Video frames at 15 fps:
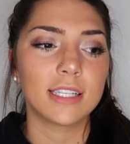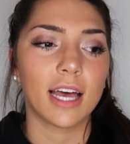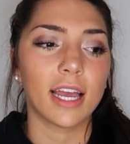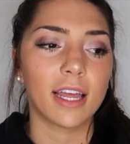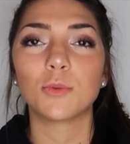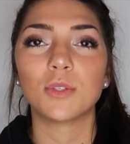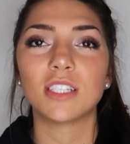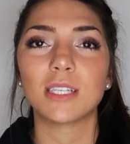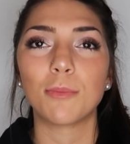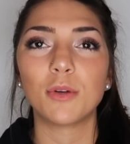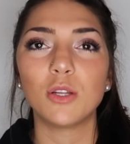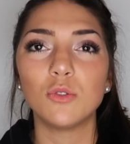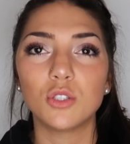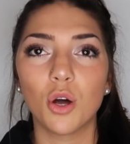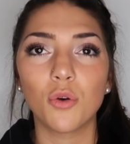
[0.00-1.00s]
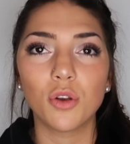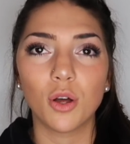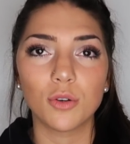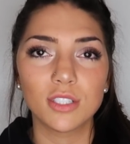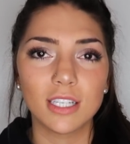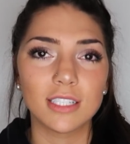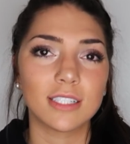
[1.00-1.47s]
like, is when someone you don't
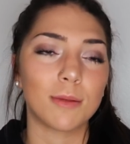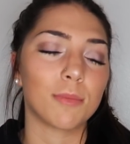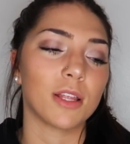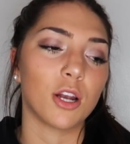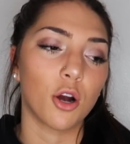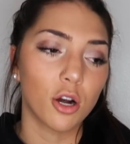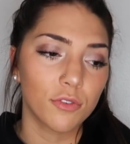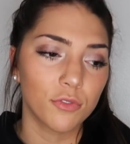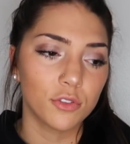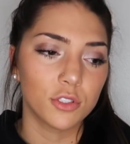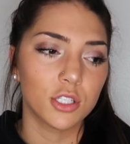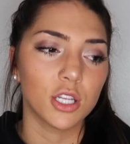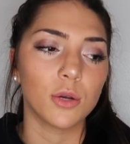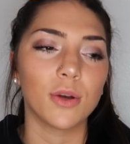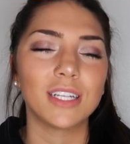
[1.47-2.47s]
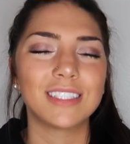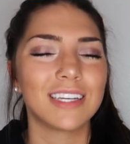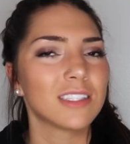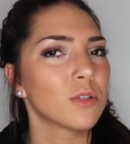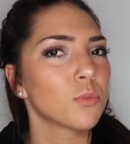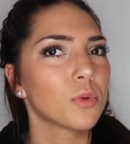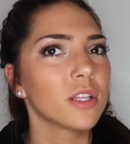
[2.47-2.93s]
know says something hurtful to you, it
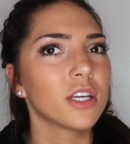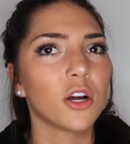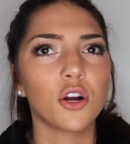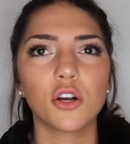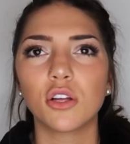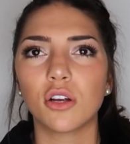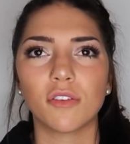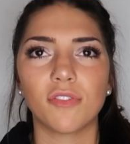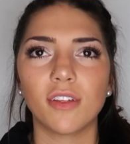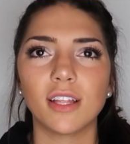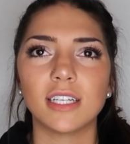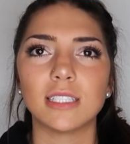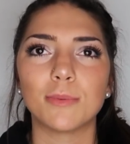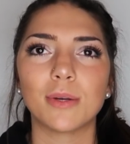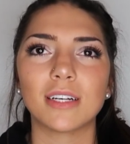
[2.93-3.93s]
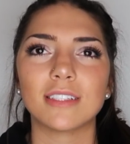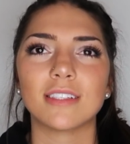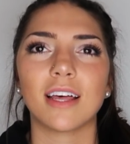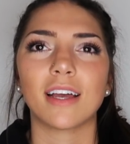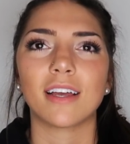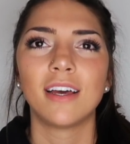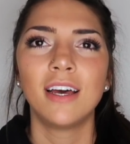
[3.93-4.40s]
doesn't really hurt your feelings because,
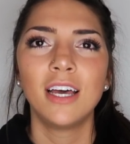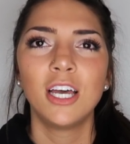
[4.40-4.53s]
like,